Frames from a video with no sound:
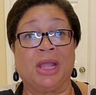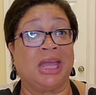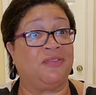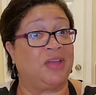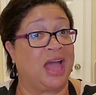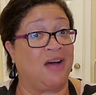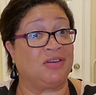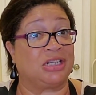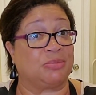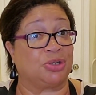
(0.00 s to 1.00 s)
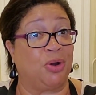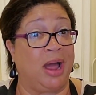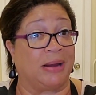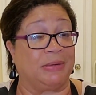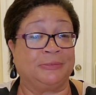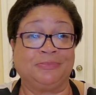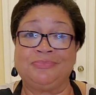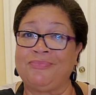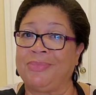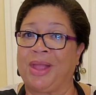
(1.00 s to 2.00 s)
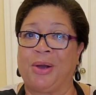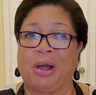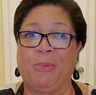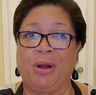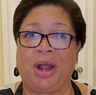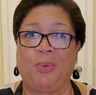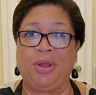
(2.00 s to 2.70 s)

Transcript: If you haven't subscribed, come on now,